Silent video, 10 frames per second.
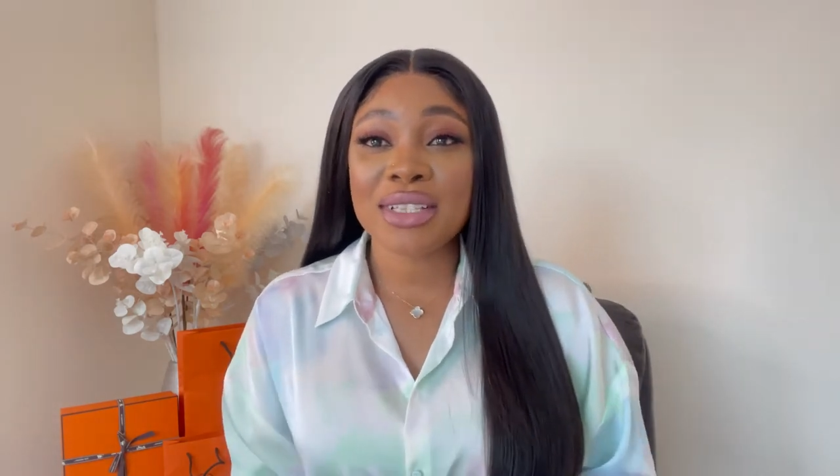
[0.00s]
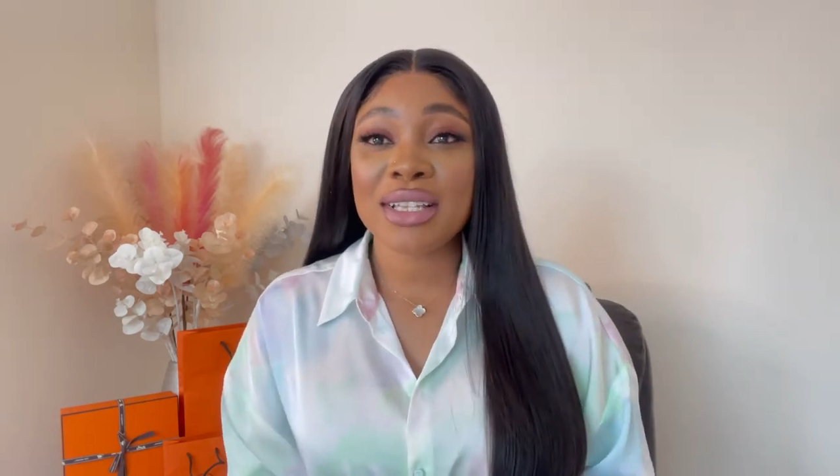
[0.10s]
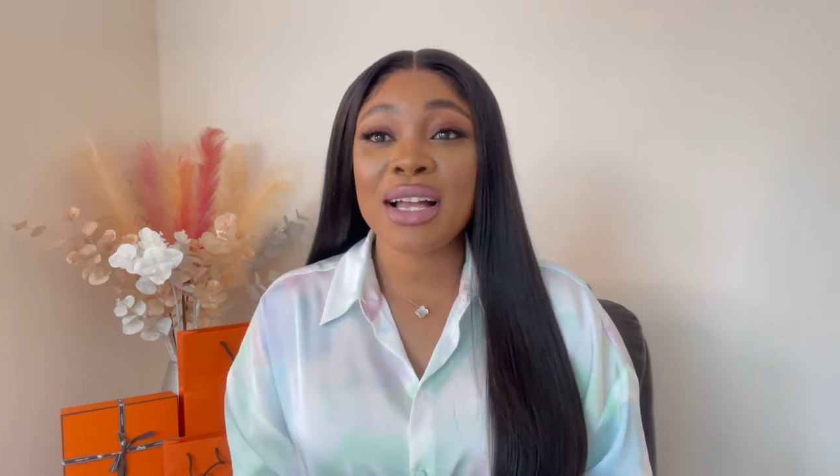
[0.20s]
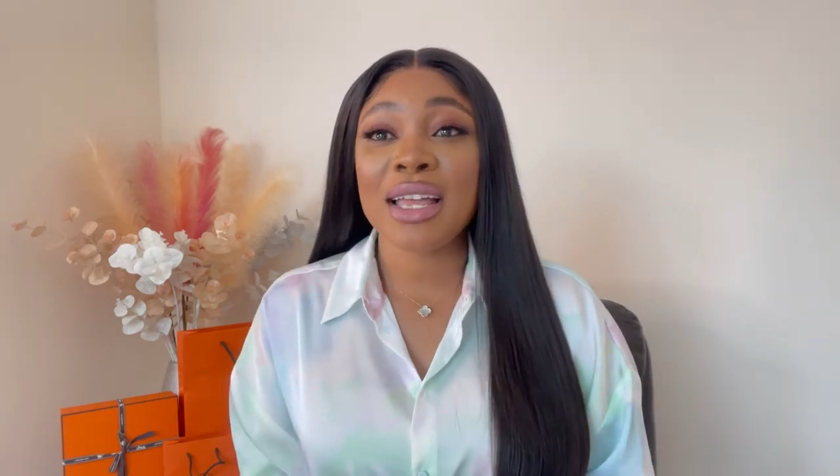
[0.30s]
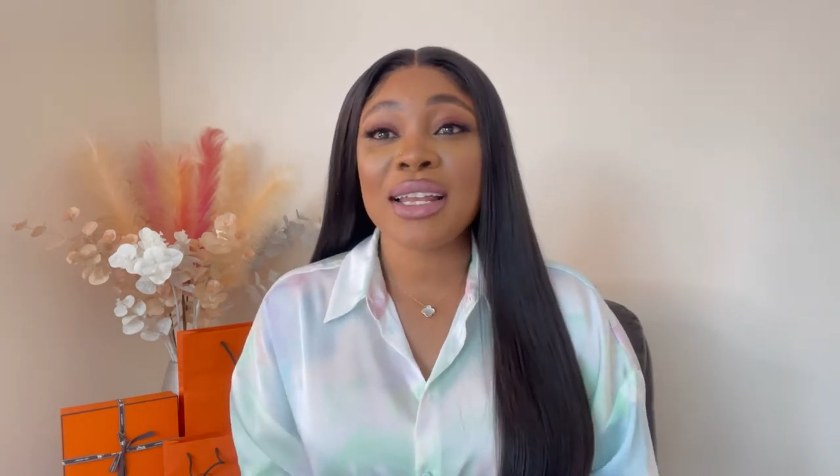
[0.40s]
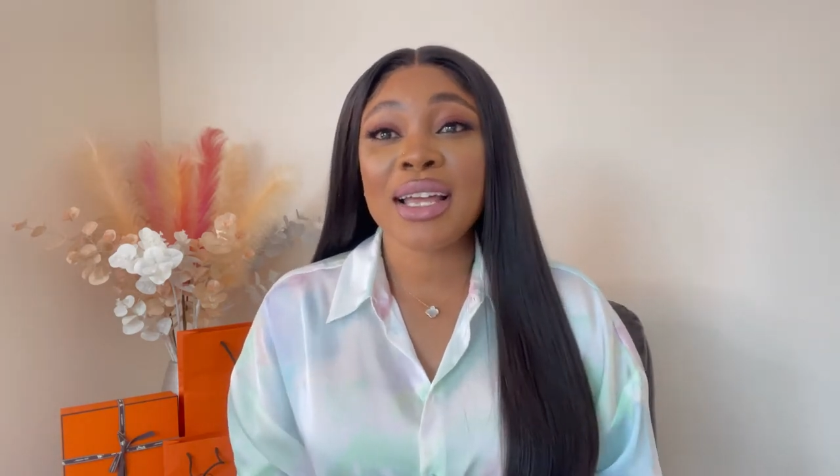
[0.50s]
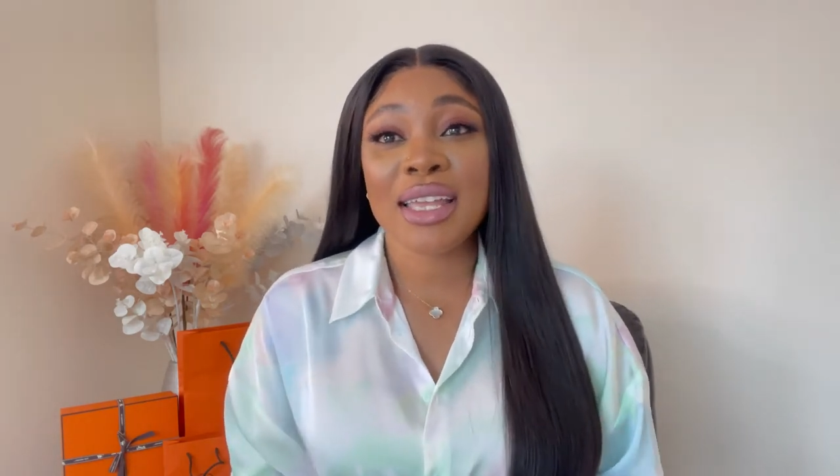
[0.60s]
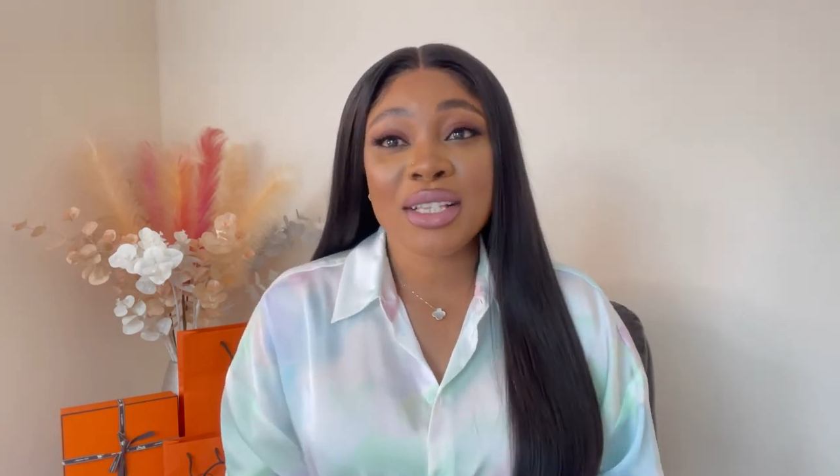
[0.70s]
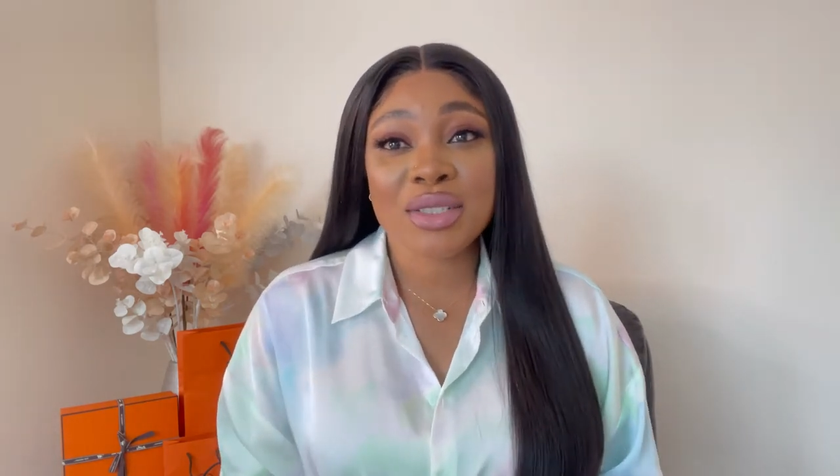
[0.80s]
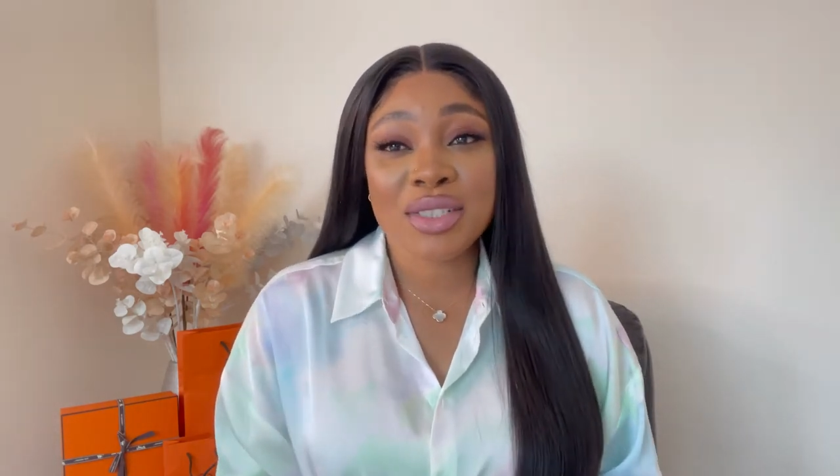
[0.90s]
are and I
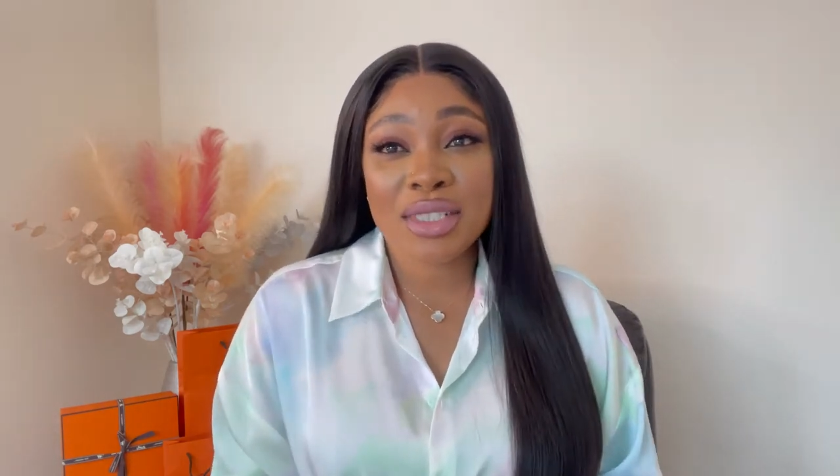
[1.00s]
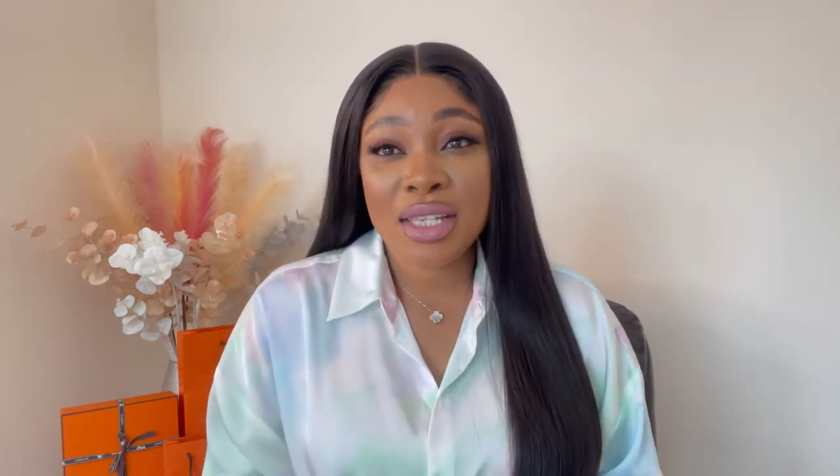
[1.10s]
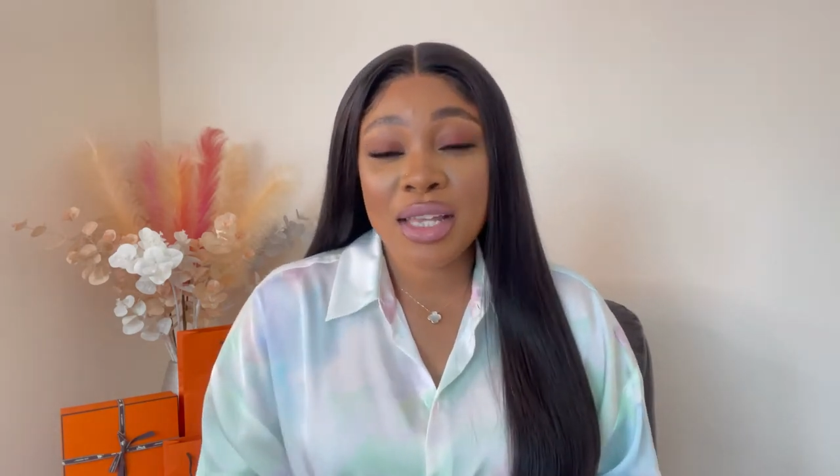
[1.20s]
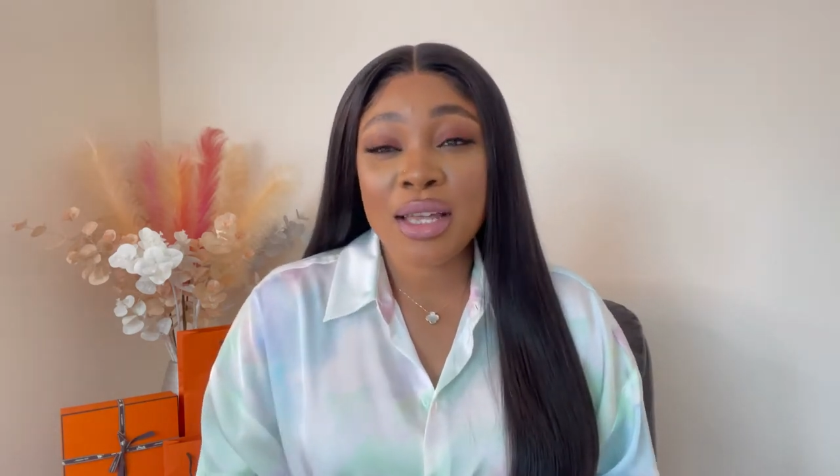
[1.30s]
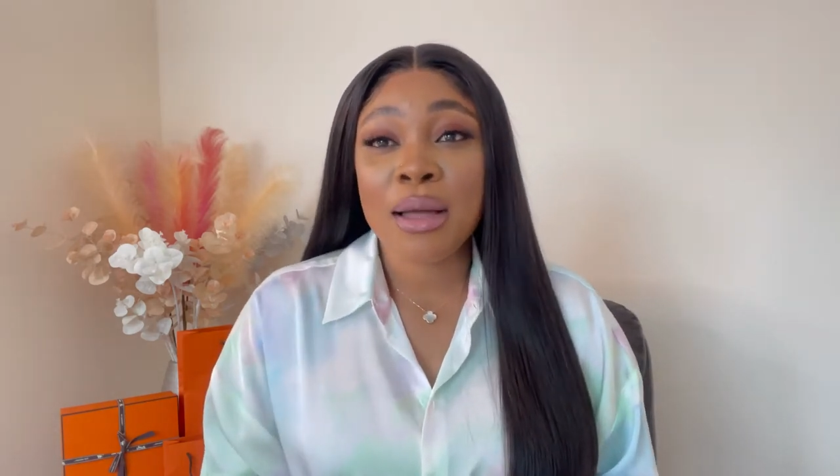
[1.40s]
get to share